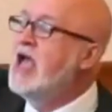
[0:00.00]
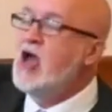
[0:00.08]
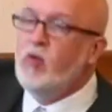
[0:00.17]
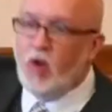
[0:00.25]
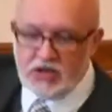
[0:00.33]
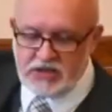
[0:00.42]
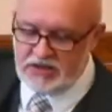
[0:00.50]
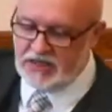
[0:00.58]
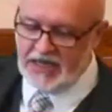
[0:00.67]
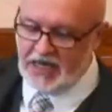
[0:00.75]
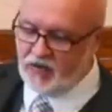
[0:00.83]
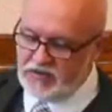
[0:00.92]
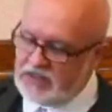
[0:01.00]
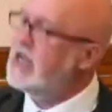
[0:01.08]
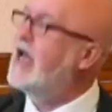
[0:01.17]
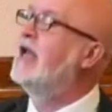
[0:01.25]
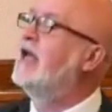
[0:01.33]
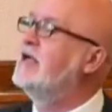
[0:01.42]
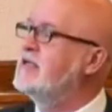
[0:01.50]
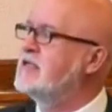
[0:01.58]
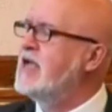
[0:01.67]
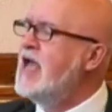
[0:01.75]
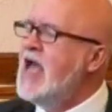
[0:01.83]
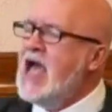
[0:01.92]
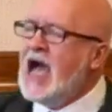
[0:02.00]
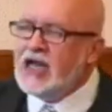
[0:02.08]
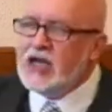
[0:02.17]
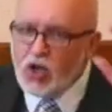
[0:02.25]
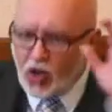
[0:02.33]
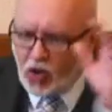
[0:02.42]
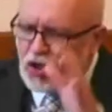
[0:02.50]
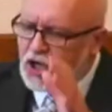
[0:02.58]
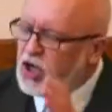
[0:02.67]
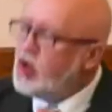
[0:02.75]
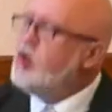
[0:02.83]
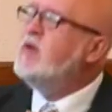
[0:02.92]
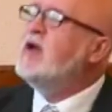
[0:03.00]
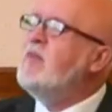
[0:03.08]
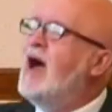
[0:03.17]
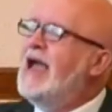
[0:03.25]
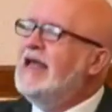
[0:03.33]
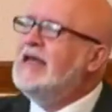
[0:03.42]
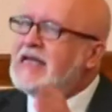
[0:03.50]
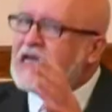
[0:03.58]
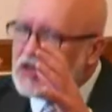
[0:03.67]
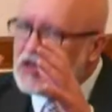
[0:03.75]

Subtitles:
wasn't allowed to tell us. And no human mind can